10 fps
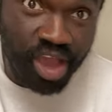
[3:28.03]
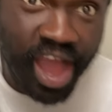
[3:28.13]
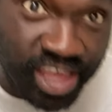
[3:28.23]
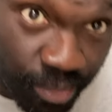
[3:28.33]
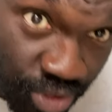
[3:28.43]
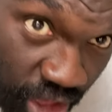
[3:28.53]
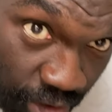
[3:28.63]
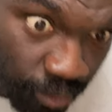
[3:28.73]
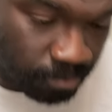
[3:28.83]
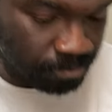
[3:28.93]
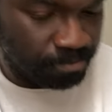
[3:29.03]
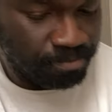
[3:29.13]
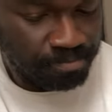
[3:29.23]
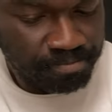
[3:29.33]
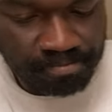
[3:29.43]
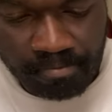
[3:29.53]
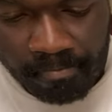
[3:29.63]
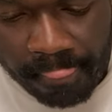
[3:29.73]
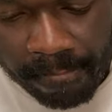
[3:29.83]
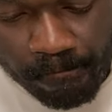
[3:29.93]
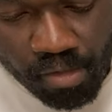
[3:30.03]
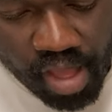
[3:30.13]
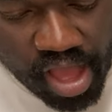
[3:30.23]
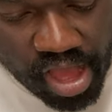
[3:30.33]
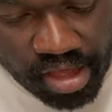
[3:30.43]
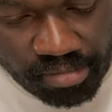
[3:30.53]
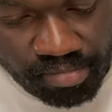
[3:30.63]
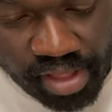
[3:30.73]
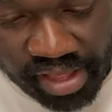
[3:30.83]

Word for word: Kanye, what's going on? Um,